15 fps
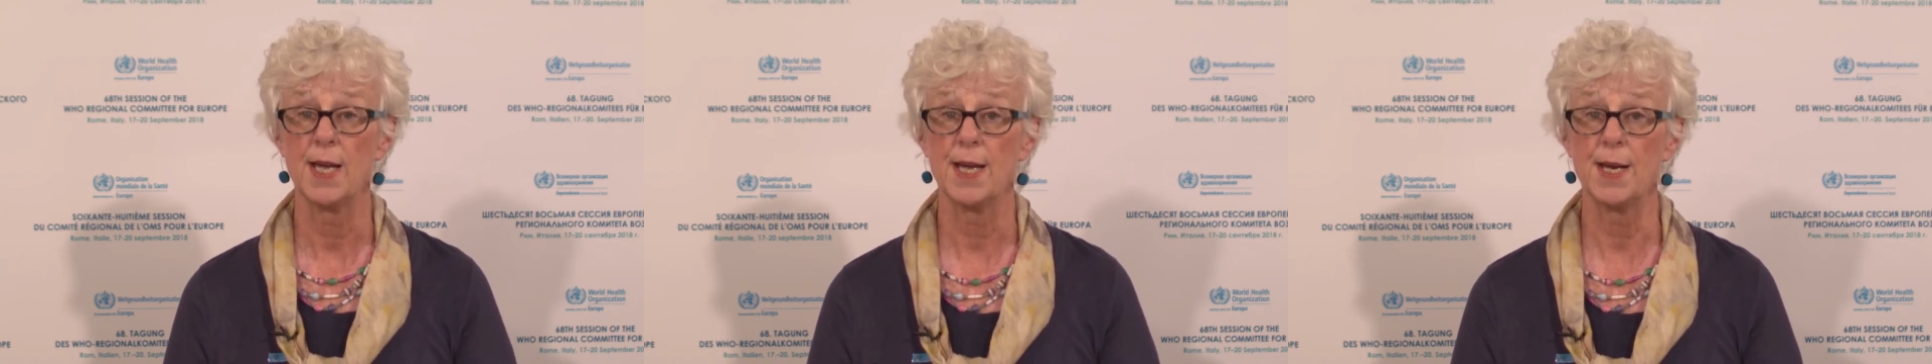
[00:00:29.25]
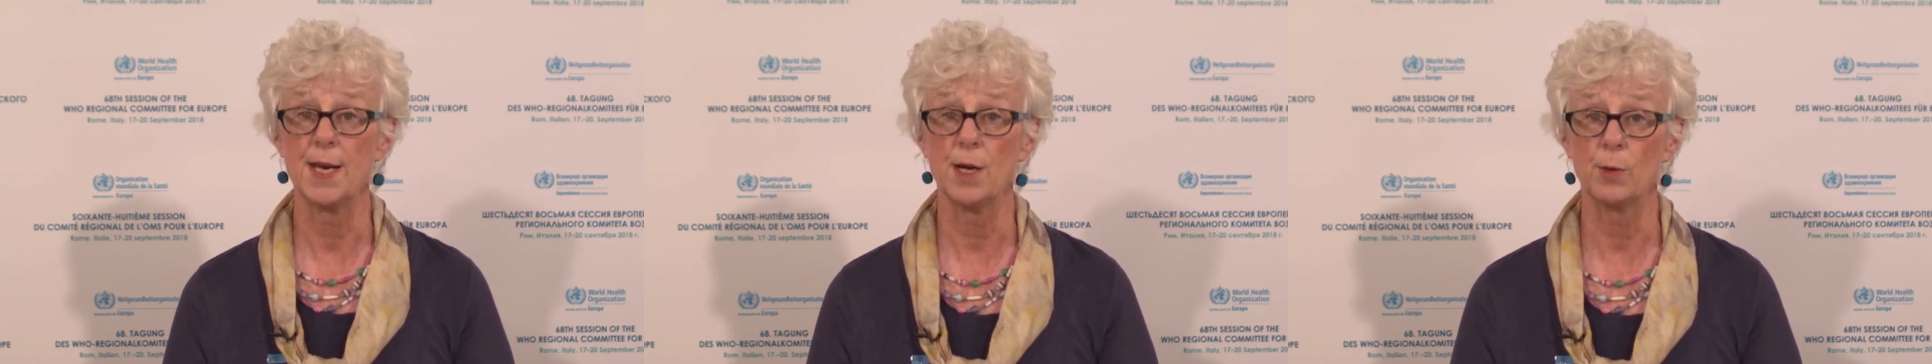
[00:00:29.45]

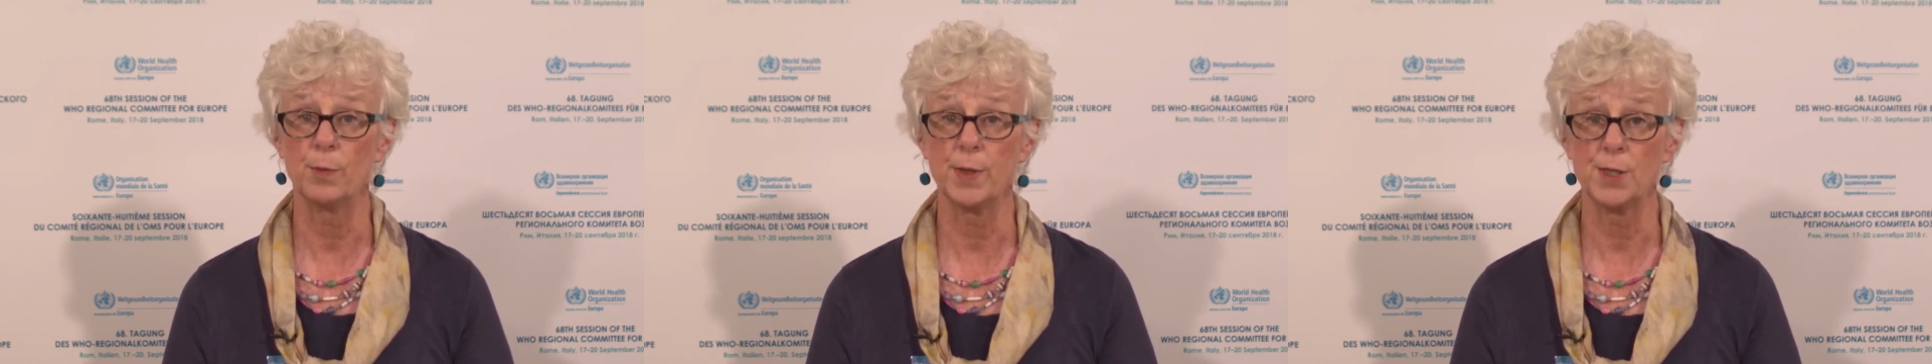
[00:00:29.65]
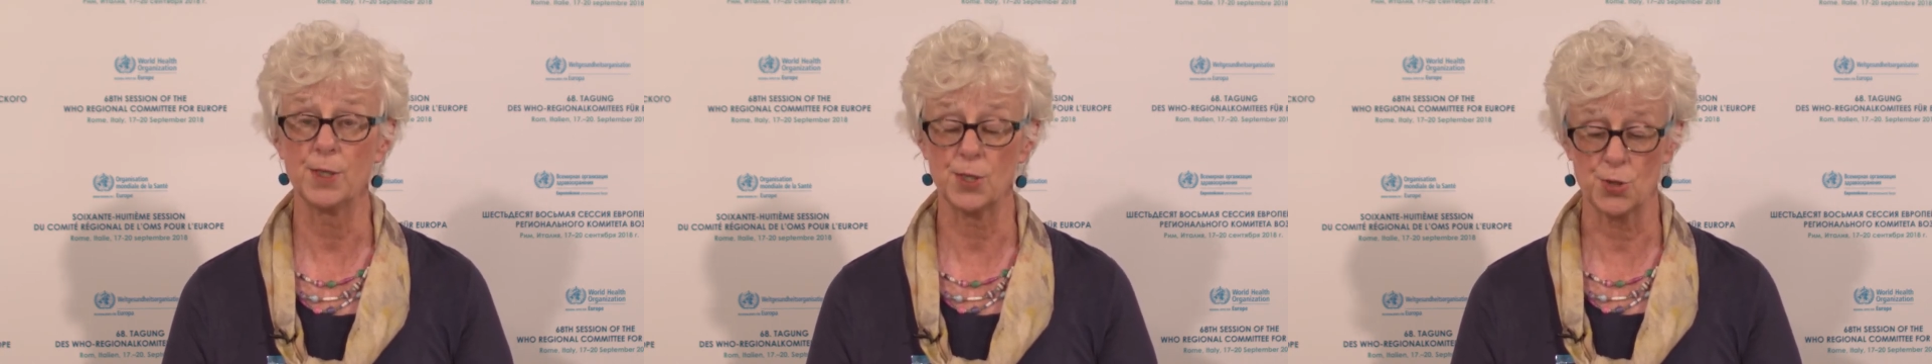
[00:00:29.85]
in
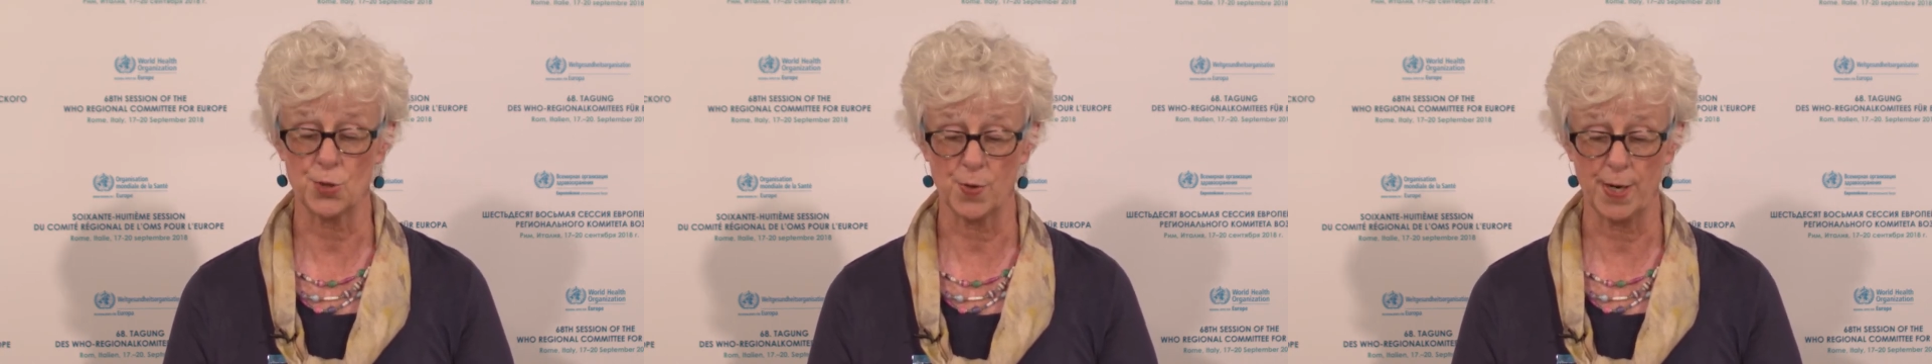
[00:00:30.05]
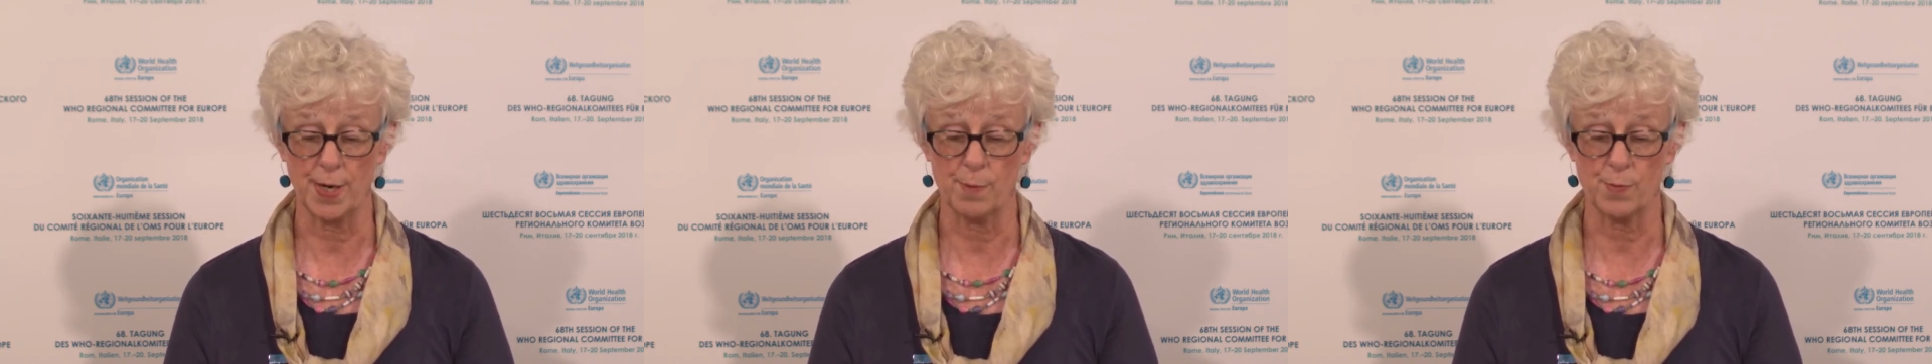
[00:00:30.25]
helping to
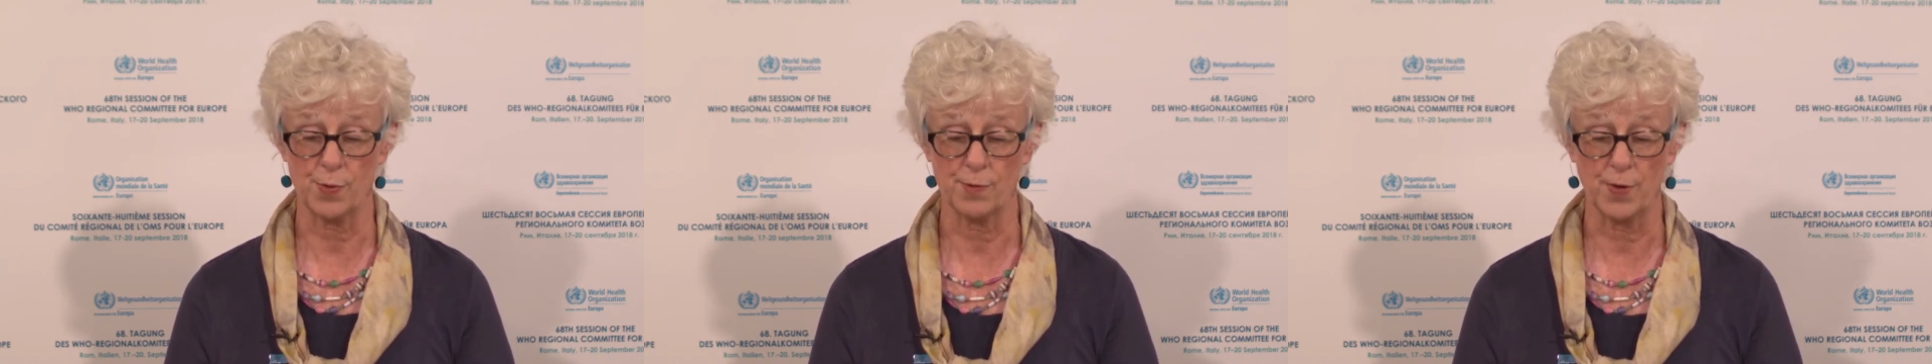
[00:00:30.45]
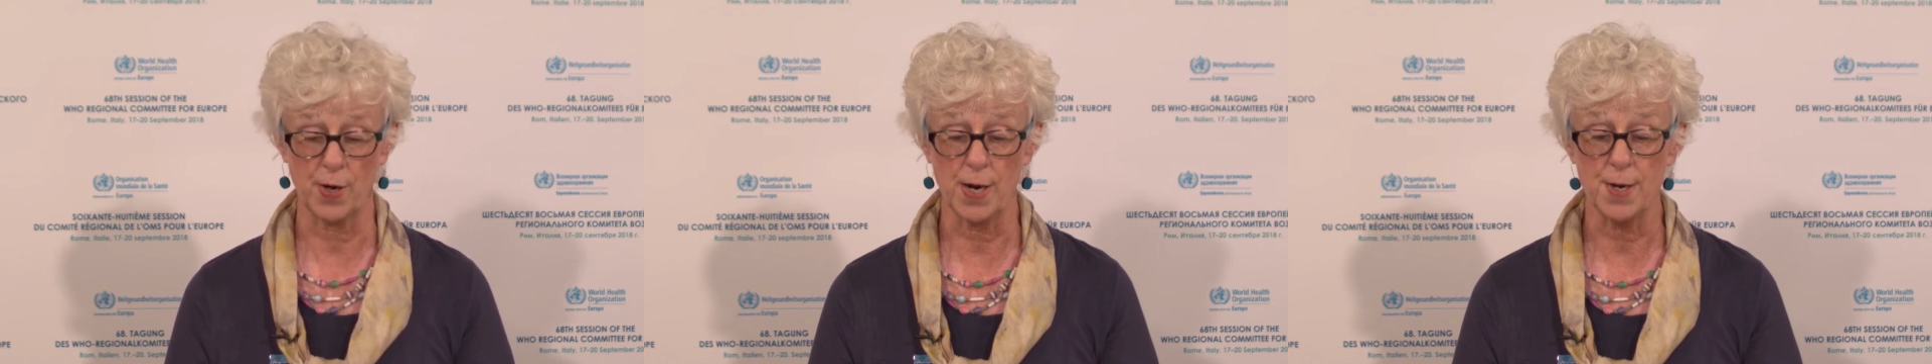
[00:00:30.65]
train
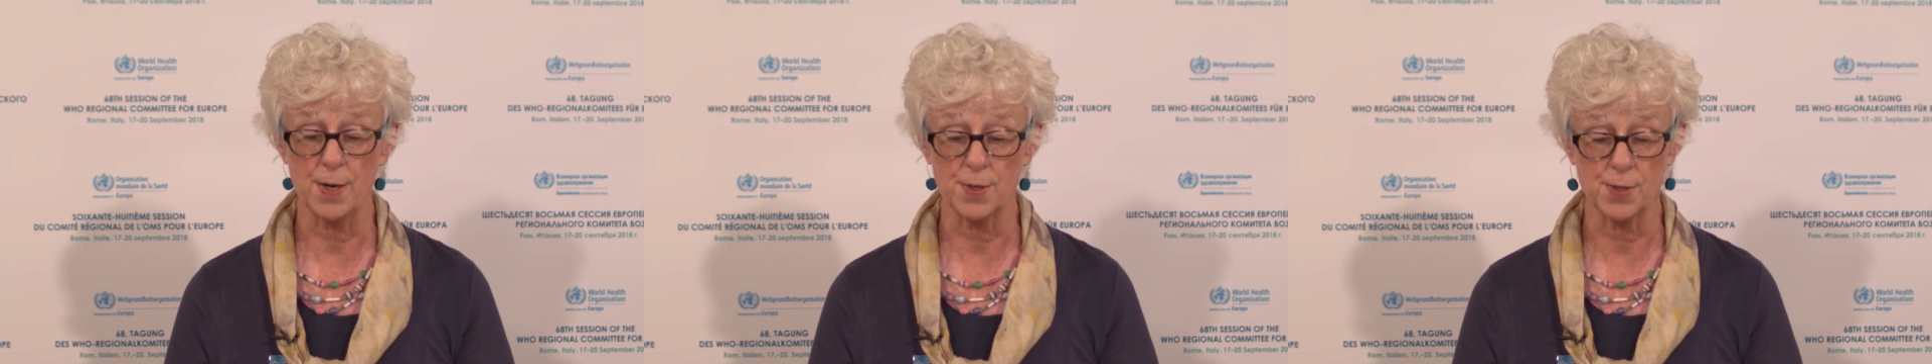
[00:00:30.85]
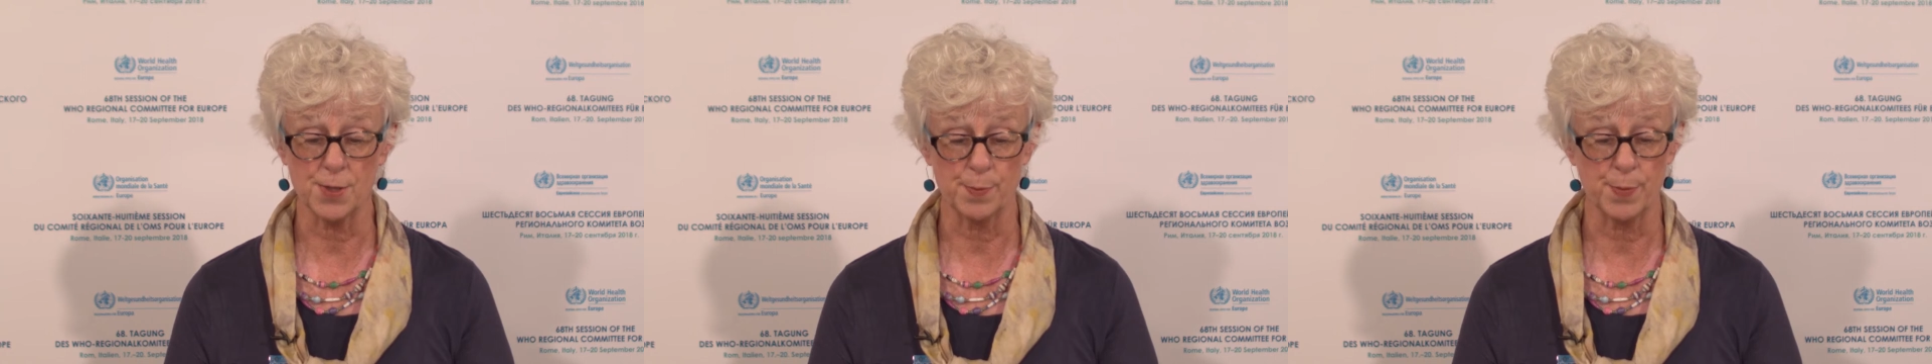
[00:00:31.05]
providers,